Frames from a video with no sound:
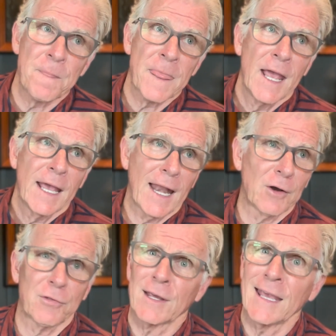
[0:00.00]
And I
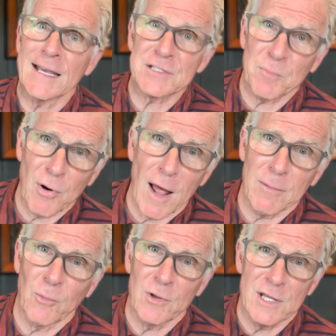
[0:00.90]
don't think he has a
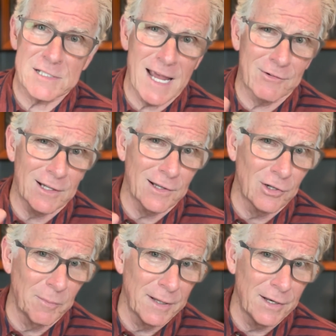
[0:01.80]
problem with us having a
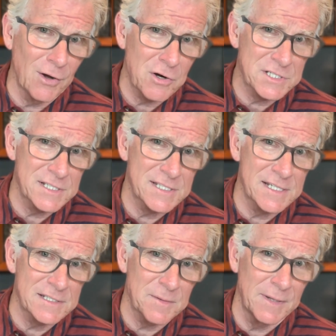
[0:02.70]
little bit of
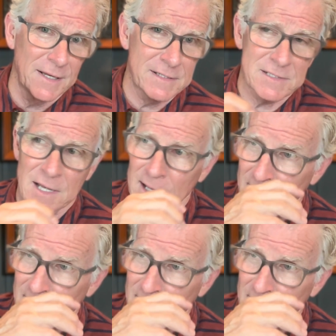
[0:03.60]
narcissism in us.